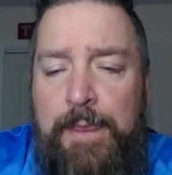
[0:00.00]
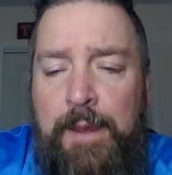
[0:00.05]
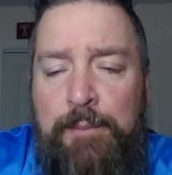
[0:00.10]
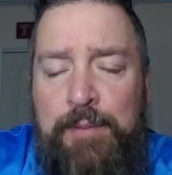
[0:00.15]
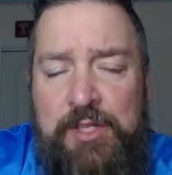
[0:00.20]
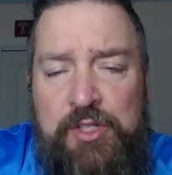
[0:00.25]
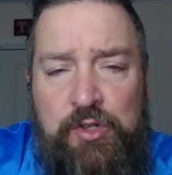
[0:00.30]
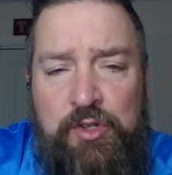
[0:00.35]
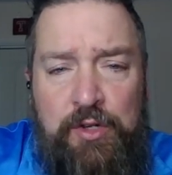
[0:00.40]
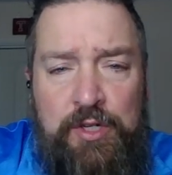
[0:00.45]

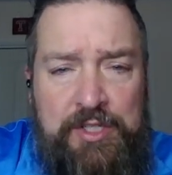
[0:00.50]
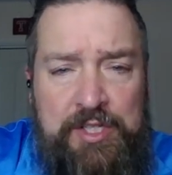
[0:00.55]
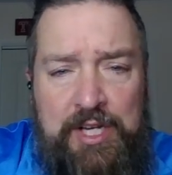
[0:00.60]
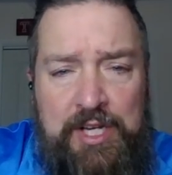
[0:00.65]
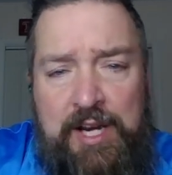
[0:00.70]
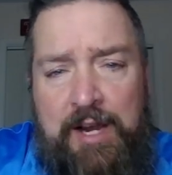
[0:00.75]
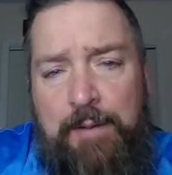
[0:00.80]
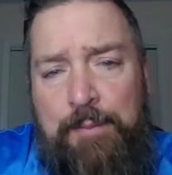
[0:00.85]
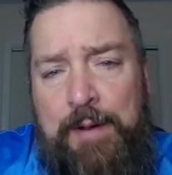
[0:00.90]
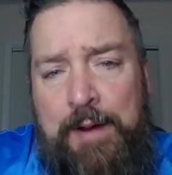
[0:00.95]
Be sure to
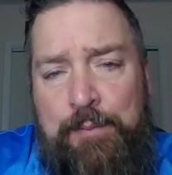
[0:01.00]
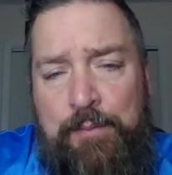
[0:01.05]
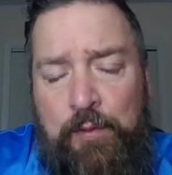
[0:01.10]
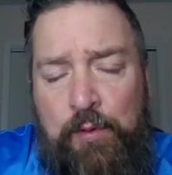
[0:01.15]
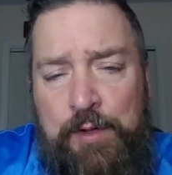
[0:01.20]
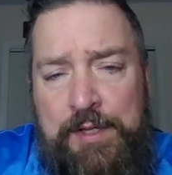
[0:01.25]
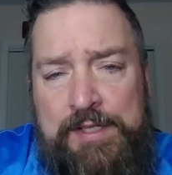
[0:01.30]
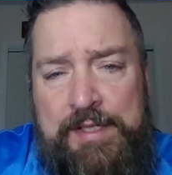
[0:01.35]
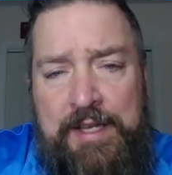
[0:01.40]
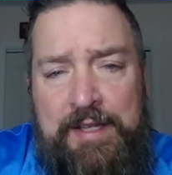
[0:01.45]
check out my
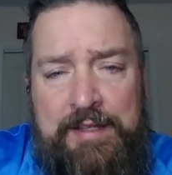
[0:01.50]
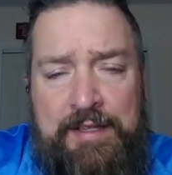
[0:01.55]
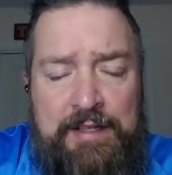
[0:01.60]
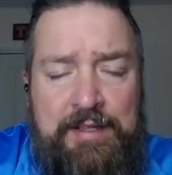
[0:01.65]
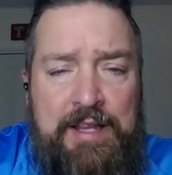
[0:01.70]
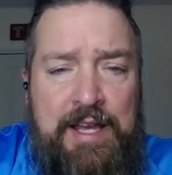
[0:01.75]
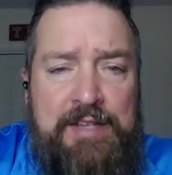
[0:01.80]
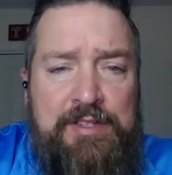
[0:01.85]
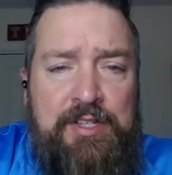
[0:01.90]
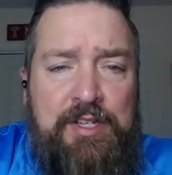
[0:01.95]
boys at the
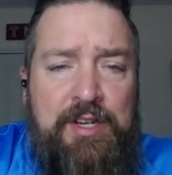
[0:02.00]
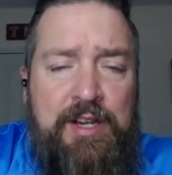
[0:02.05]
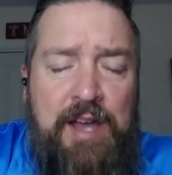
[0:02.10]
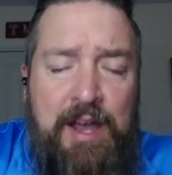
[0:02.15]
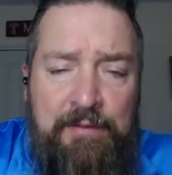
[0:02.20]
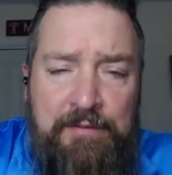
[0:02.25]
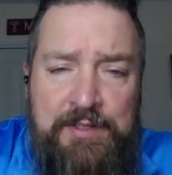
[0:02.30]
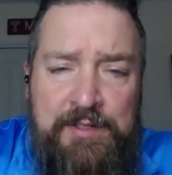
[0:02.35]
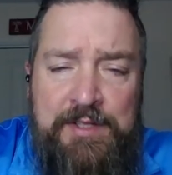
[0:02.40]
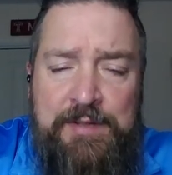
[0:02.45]
Clashing
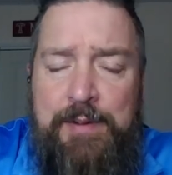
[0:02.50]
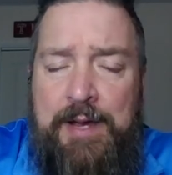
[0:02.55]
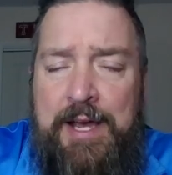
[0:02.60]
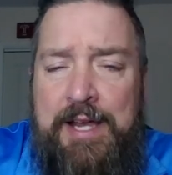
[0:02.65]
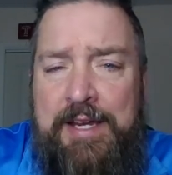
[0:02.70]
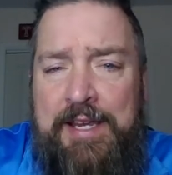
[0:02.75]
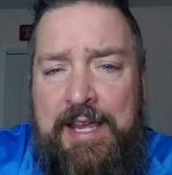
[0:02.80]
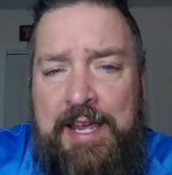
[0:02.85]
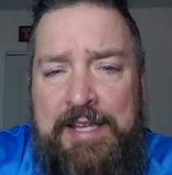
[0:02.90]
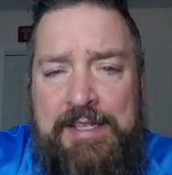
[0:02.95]
Conferences
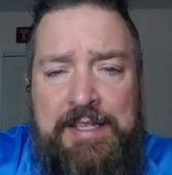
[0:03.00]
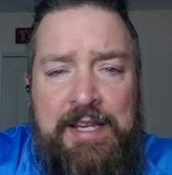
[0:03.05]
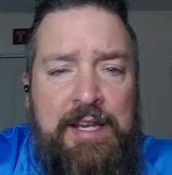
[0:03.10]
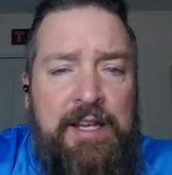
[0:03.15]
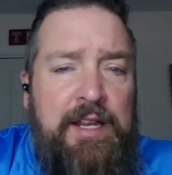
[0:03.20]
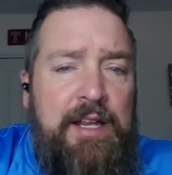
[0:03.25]
podcast.